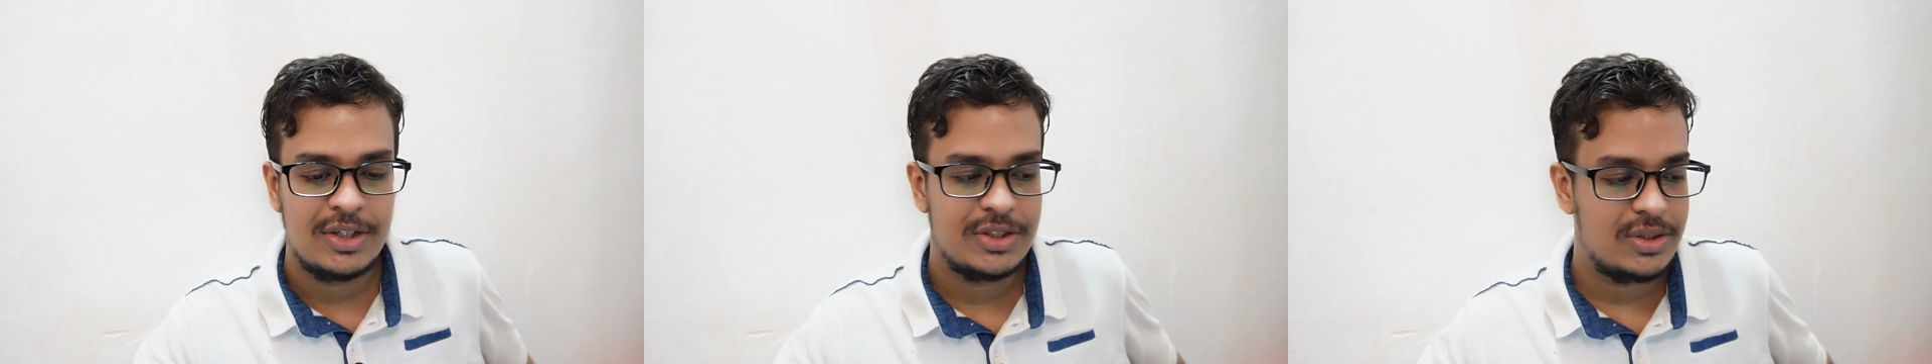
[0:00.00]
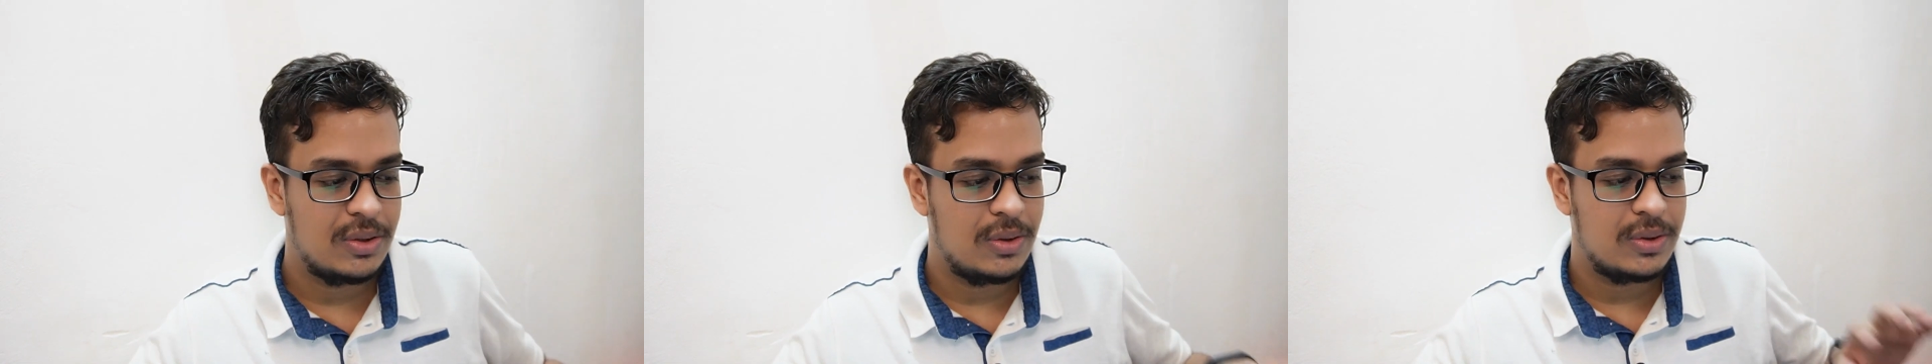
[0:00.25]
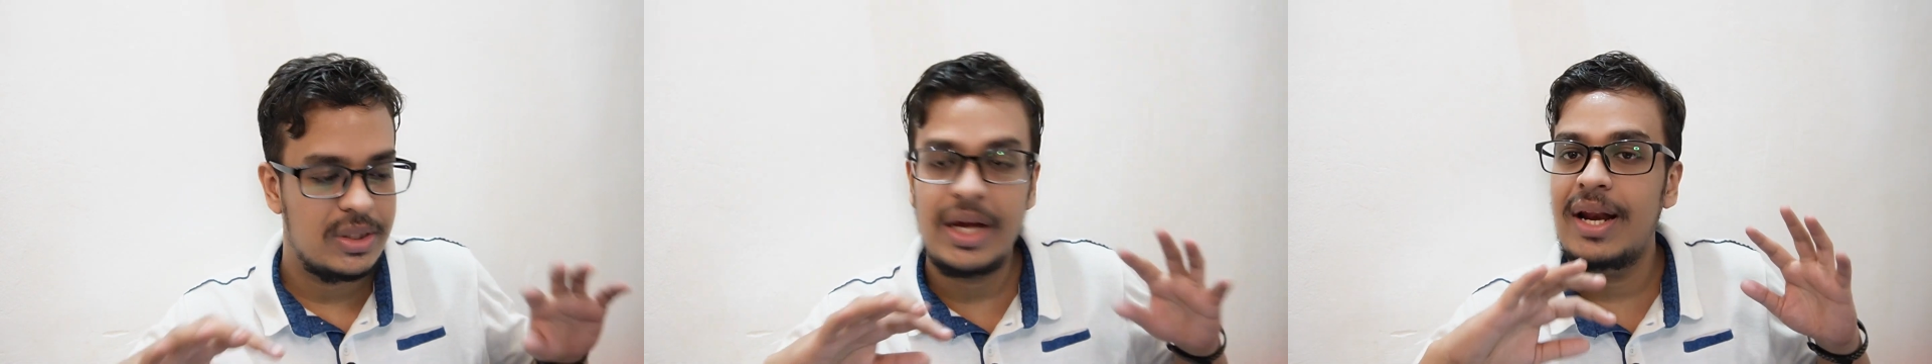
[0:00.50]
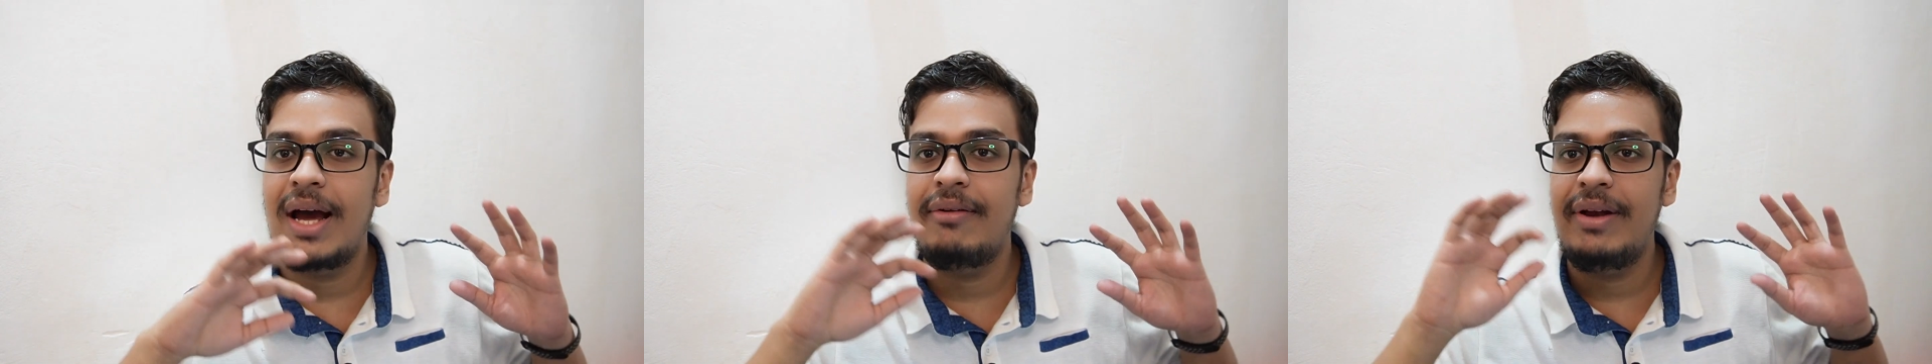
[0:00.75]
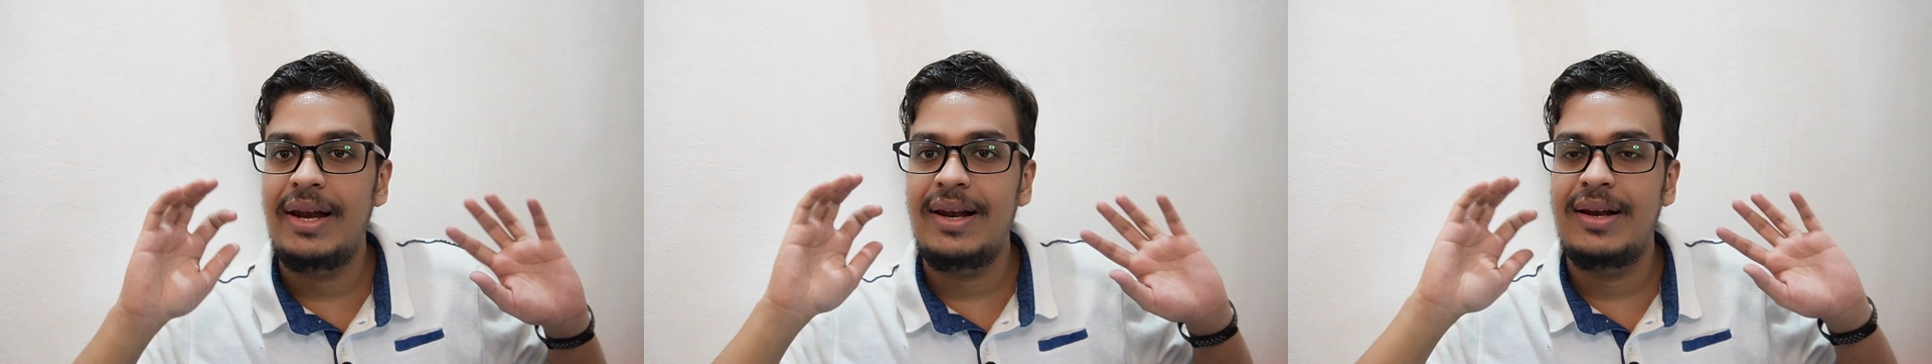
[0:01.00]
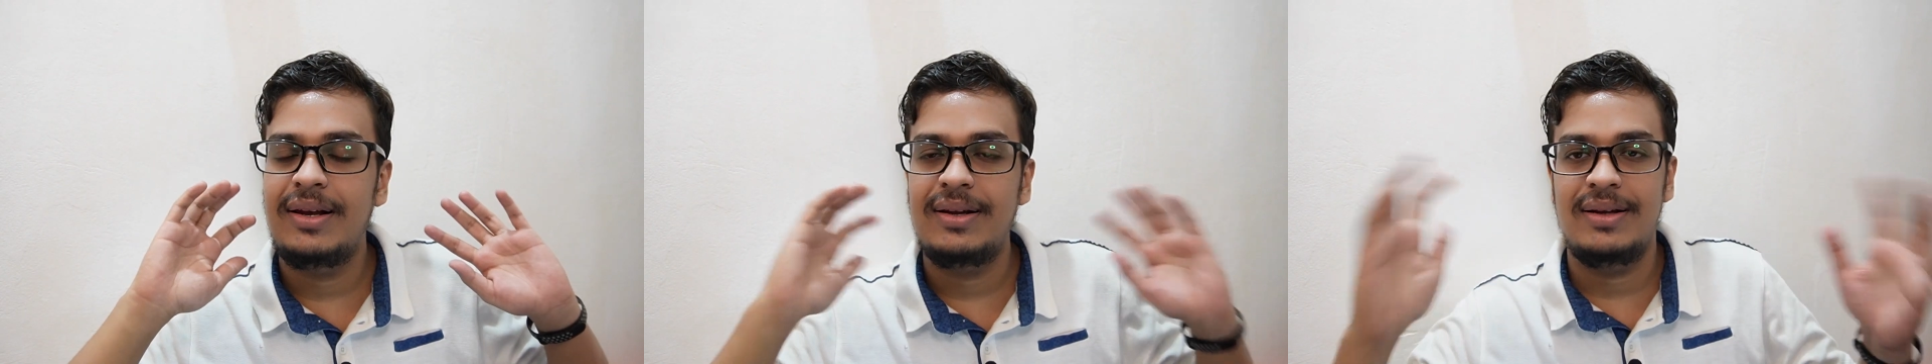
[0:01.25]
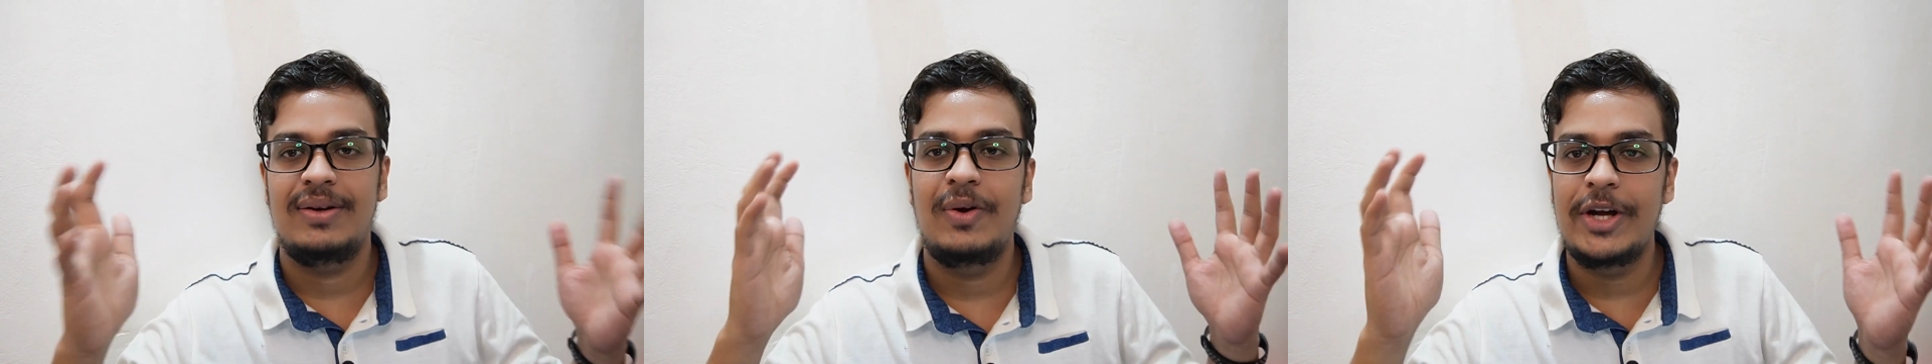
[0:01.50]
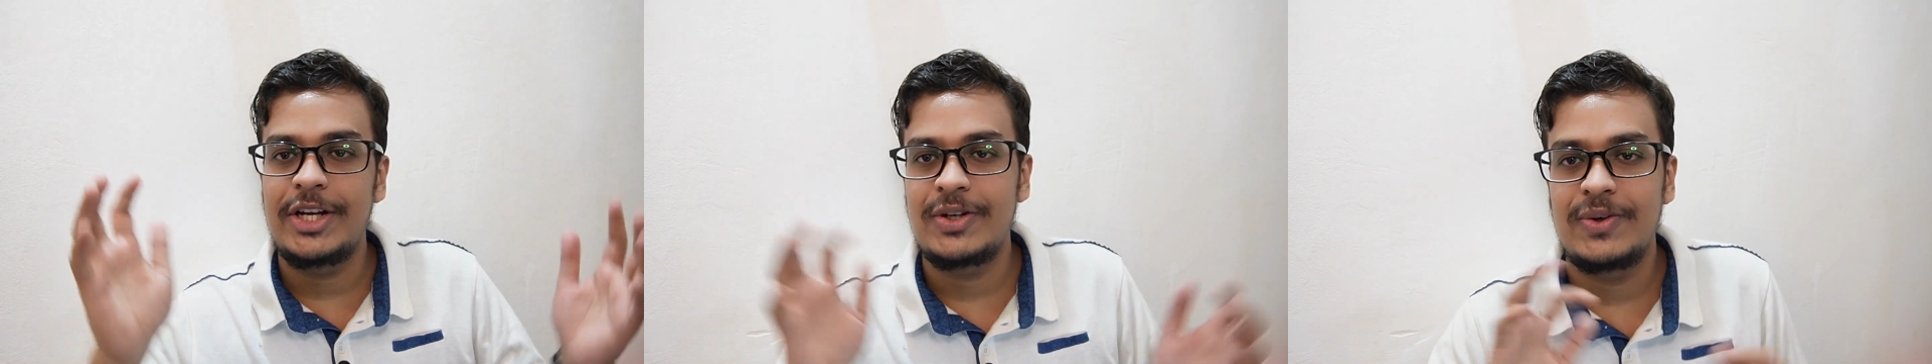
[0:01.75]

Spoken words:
So then I will going